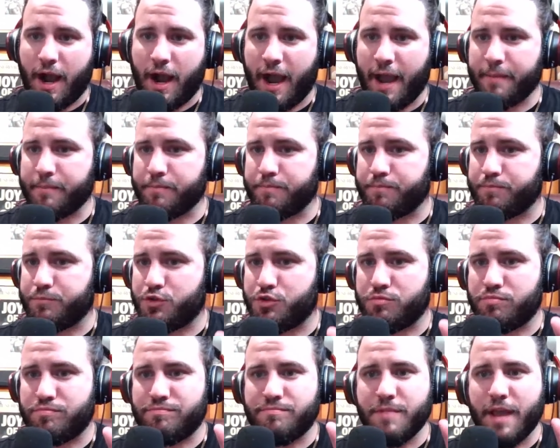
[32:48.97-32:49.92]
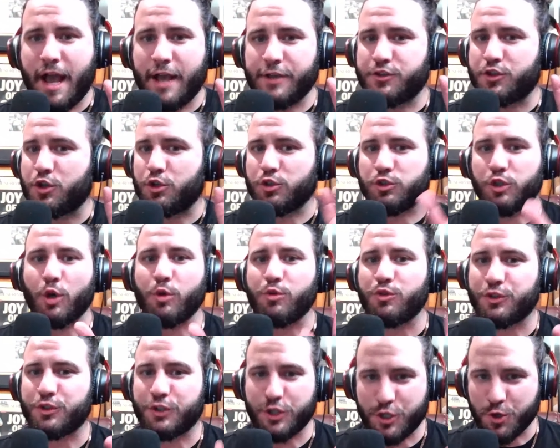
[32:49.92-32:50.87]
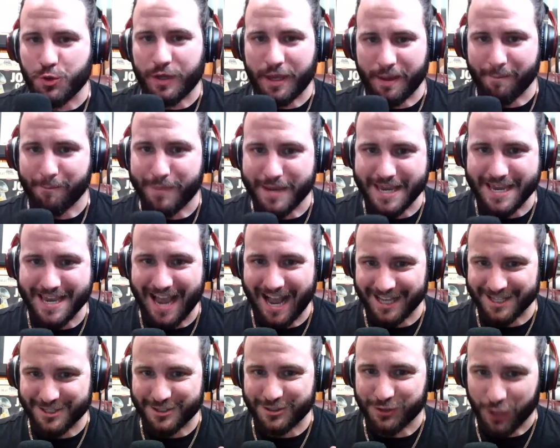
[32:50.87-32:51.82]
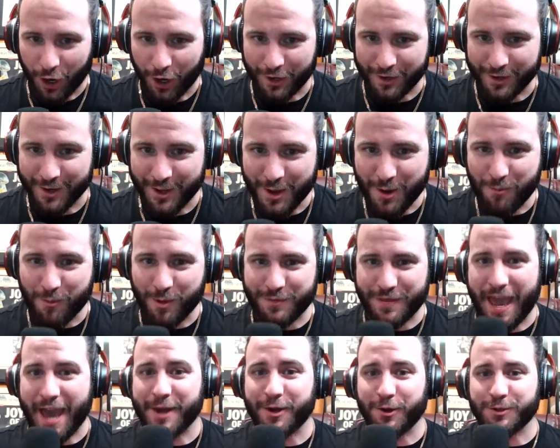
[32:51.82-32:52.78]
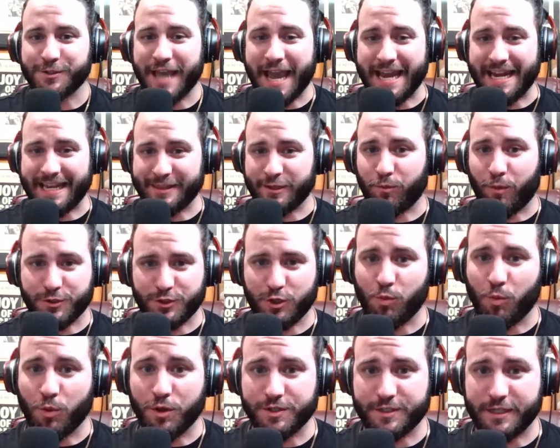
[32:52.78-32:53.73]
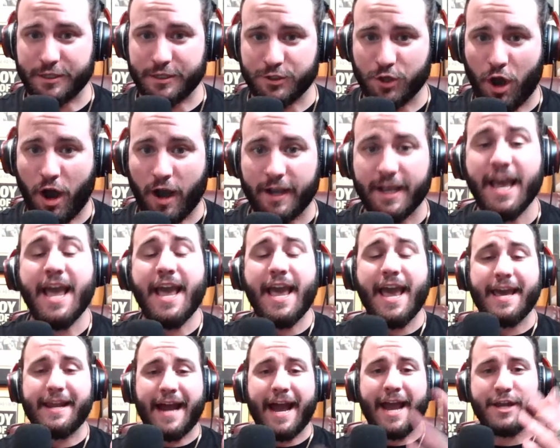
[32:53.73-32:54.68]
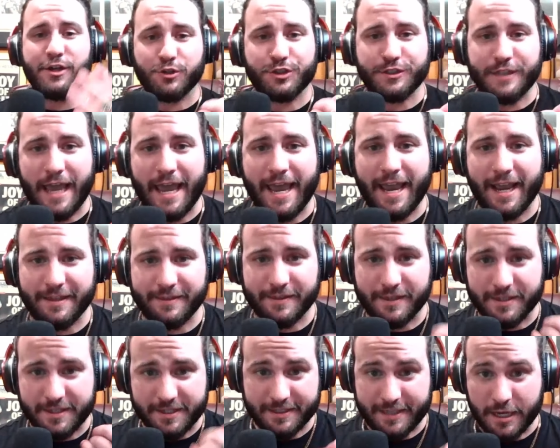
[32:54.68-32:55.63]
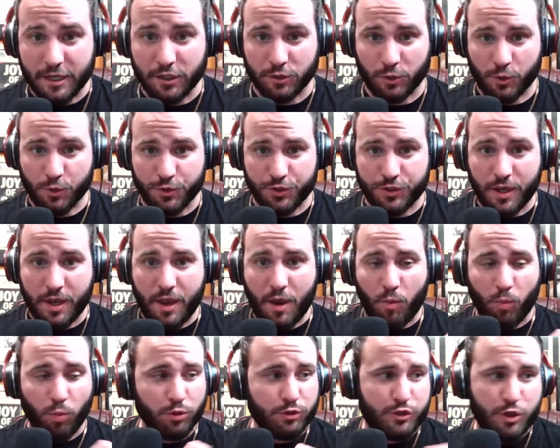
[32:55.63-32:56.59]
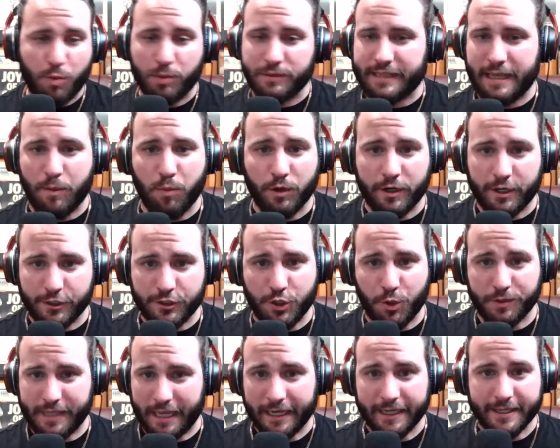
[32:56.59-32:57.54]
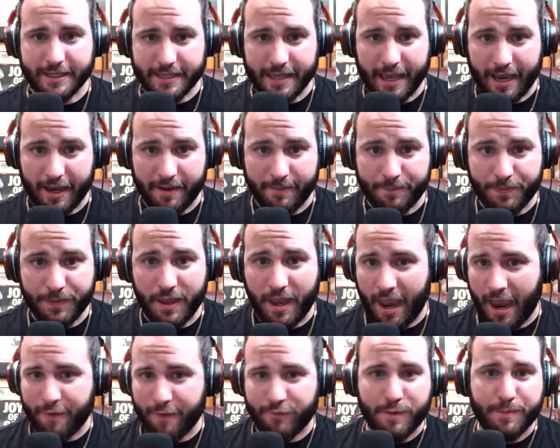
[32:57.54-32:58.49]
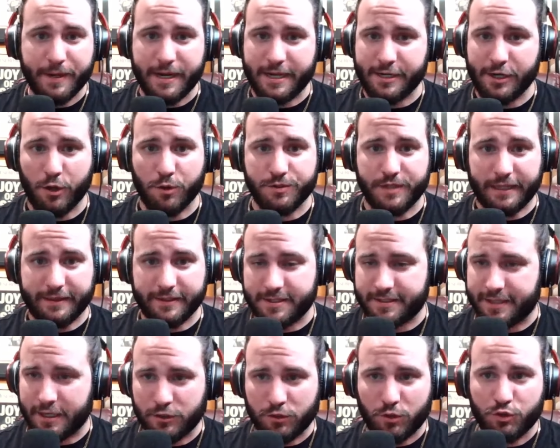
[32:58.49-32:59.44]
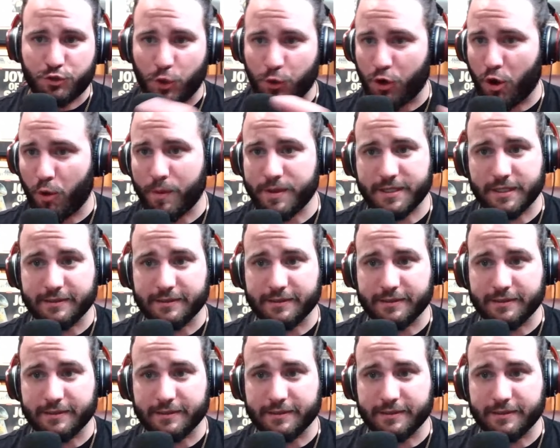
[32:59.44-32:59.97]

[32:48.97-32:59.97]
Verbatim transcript: I'm as close to you can be as done with entertaining the Russell Wilson talk. And I understand the Steelers will do what they want to do at the end of the day. Everybody knows that. The Steelers don't always